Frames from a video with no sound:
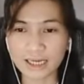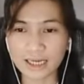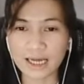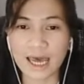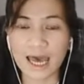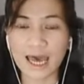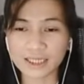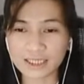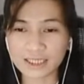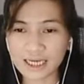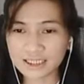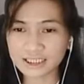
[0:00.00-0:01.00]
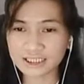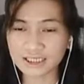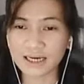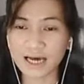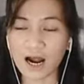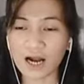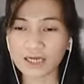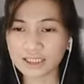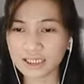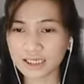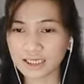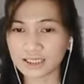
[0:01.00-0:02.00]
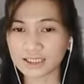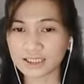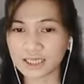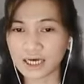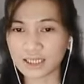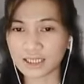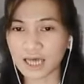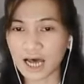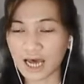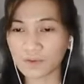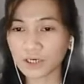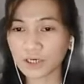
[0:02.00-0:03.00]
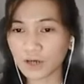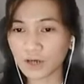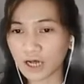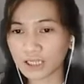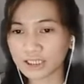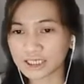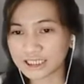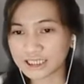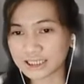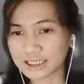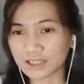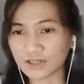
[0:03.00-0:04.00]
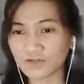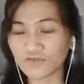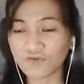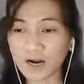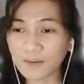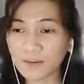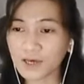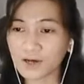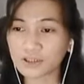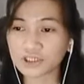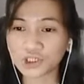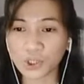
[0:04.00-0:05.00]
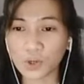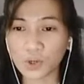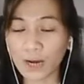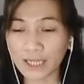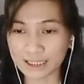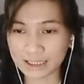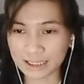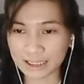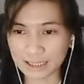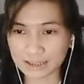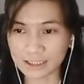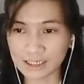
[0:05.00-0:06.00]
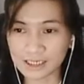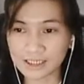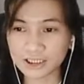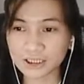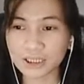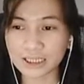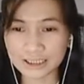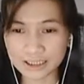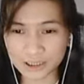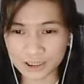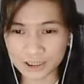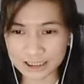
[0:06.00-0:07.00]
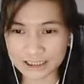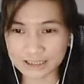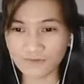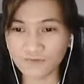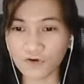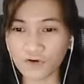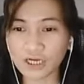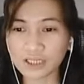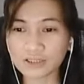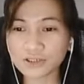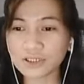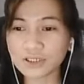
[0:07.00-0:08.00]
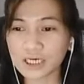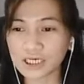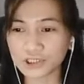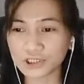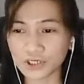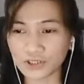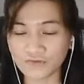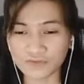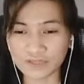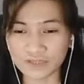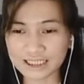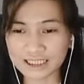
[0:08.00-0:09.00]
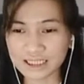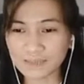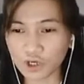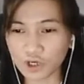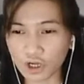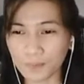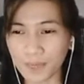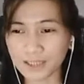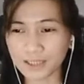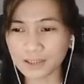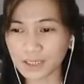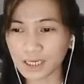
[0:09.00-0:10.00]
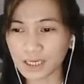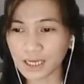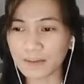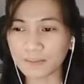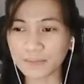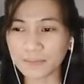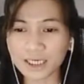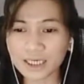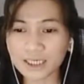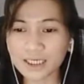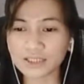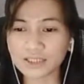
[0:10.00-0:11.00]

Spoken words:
And the next article that I work on is entitled Far Beyond Show and Tell, Strategies for Interrogation of Desktop Documentary Making into